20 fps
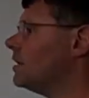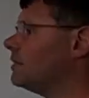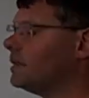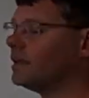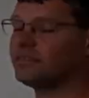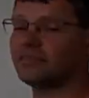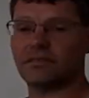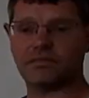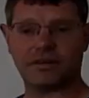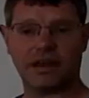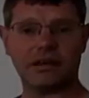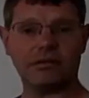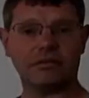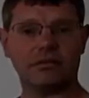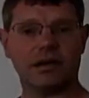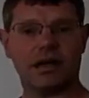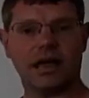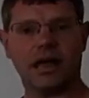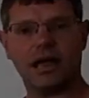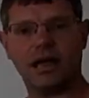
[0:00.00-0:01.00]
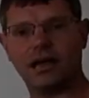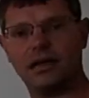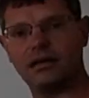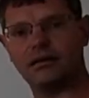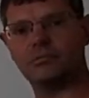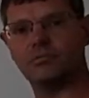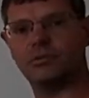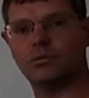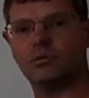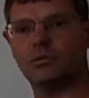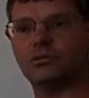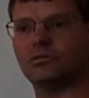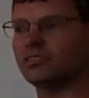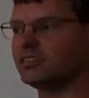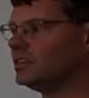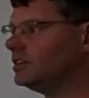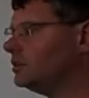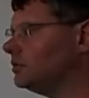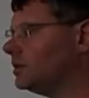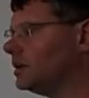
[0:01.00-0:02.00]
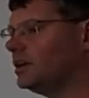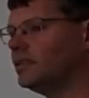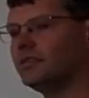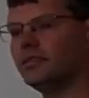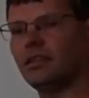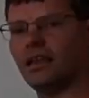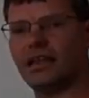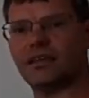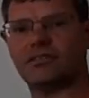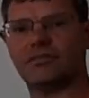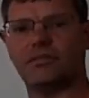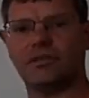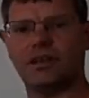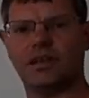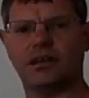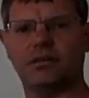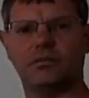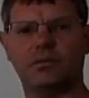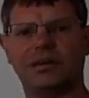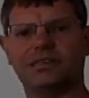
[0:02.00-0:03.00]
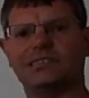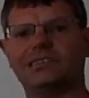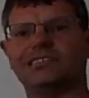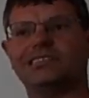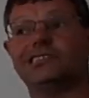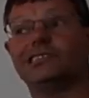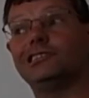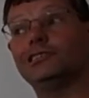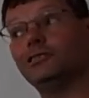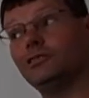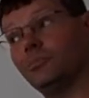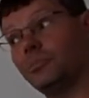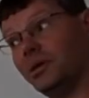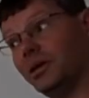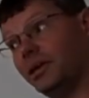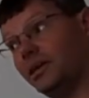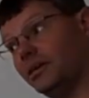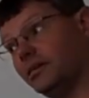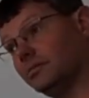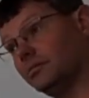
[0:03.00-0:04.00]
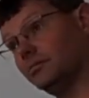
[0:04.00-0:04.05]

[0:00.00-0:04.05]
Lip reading: that's it for now, and we'll see you in the next video, which should be,